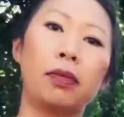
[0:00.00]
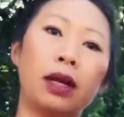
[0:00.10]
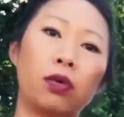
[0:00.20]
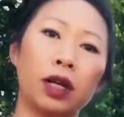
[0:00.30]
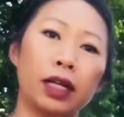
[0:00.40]

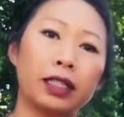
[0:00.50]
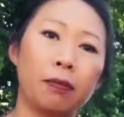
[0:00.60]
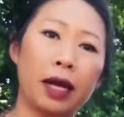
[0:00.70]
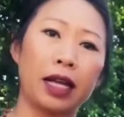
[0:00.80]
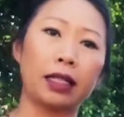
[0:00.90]
It really
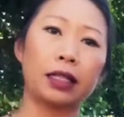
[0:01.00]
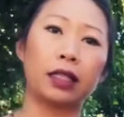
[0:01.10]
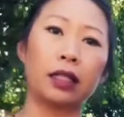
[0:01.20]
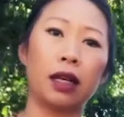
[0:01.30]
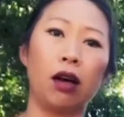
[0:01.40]

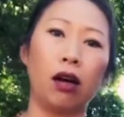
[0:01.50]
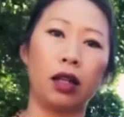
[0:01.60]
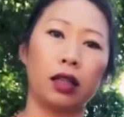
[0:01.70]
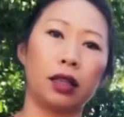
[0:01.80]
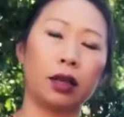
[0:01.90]
depends
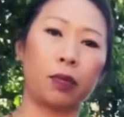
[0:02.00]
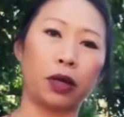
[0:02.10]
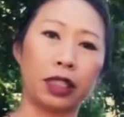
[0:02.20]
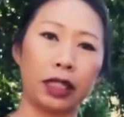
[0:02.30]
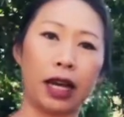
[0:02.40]
on the
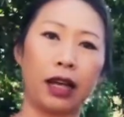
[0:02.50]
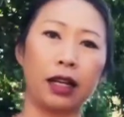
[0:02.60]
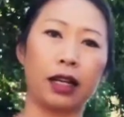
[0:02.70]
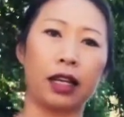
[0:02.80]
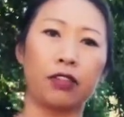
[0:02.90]

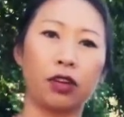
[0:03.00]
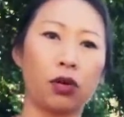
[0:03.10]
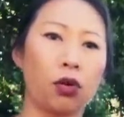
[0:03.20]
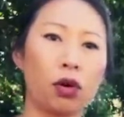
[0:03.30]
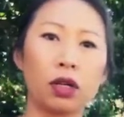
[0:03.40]
personality of your
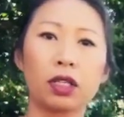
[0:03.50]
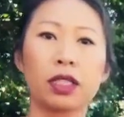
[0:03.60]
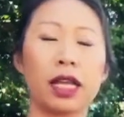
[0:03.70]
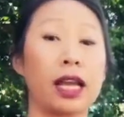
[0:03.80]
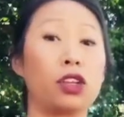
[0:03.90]

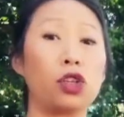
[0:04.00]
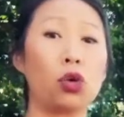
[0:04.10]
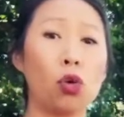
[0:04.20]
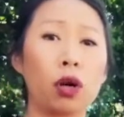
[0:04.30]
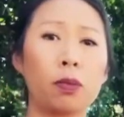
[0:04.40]
horse and
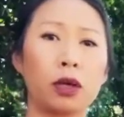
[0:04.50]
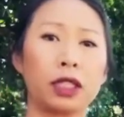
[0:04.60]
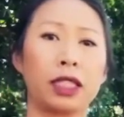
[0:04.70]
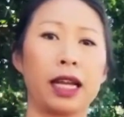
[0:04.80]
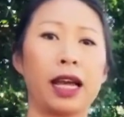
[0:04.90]
your
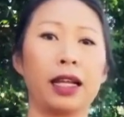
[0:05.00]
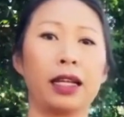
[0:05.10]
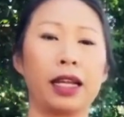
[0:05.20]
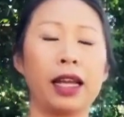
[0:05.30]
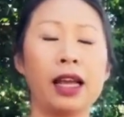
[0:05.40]

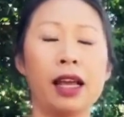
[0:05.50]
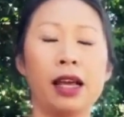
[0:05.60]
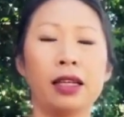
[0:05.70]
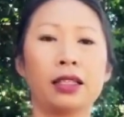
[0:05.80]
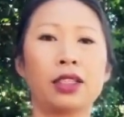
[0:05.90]
personality.
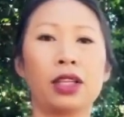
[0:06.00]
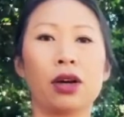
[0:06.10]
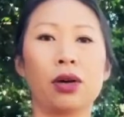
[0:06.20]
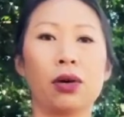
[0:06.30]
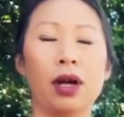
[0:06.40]

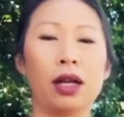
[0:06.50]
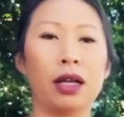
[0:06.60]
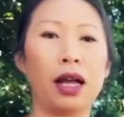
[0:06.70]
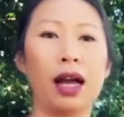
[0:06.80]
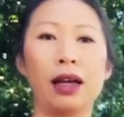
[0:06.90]
So
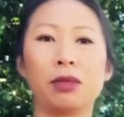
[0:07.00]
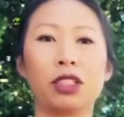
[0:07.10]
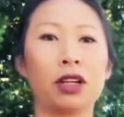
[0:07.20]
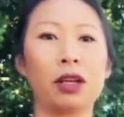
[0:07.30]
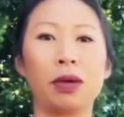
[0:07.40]
I'm
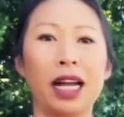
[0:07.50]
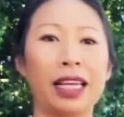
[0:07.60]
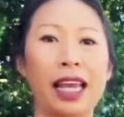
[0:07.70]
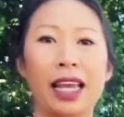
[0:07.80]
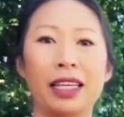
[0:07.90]
sorry, but I
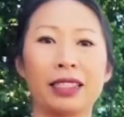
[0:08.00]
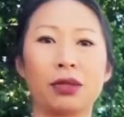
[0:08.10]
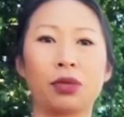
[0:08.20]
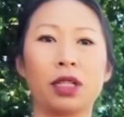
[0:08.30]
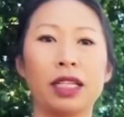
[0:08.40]
can't
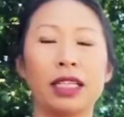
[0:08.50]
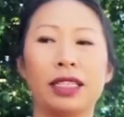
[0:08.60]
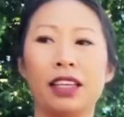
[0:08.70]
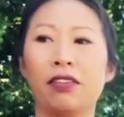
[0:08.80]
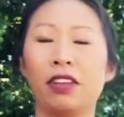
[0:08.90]
really
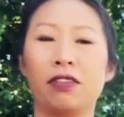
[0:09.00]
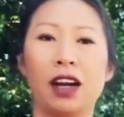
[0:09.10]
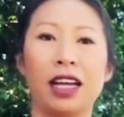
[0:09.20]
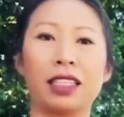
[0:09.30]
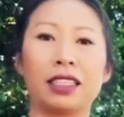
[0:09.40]
give
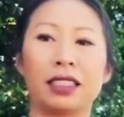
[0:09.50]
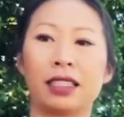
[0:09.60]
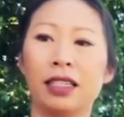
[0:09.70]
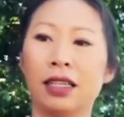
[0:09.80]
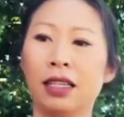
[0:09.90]

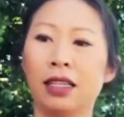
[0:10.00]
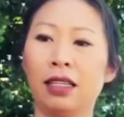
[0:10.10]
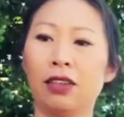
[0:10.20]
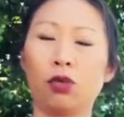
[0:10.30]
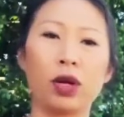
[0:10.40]
advice
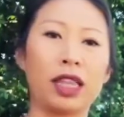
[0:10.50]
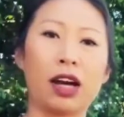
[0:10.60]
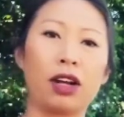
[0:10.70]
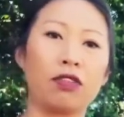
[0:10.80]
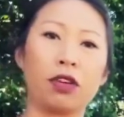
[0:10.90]

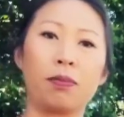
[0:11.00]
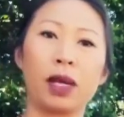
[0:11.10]
without ever